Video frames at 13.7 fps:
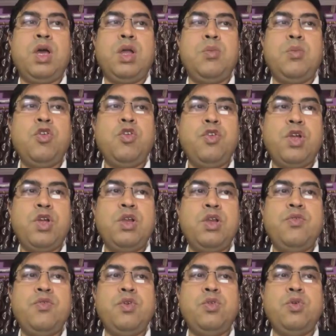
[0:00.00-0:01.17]
and more
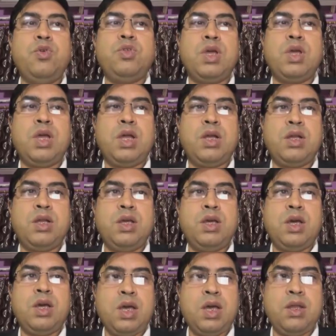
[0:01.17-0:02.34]
frequently for those at
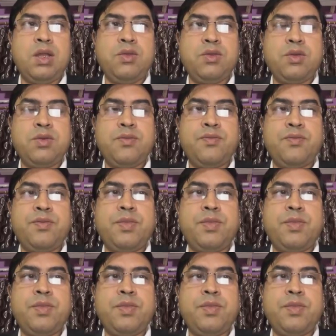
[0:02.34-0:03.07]
higher risk.